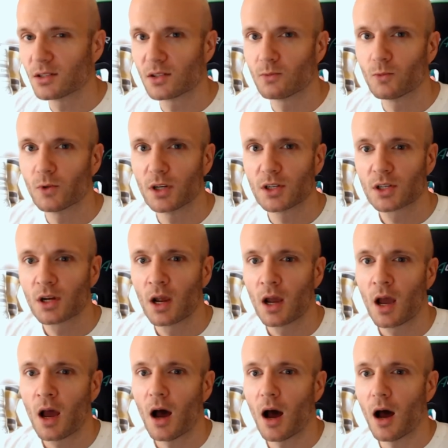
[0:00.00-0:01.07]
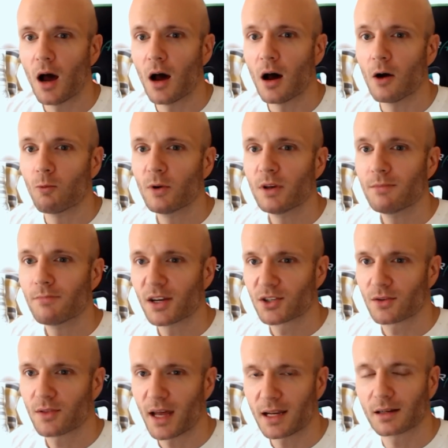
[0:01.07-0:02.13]
in which uh, we
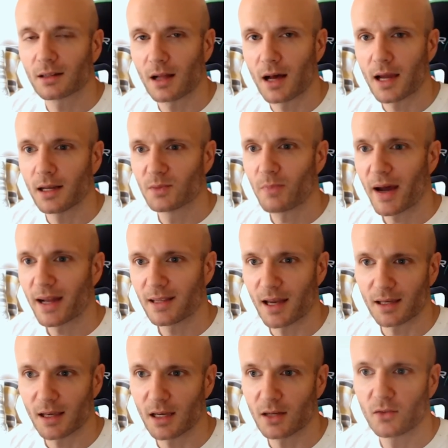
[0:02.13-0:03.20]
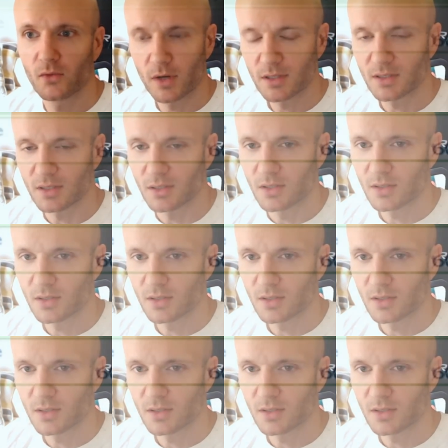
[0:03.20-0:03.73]
measure that decline is by decade. For instance,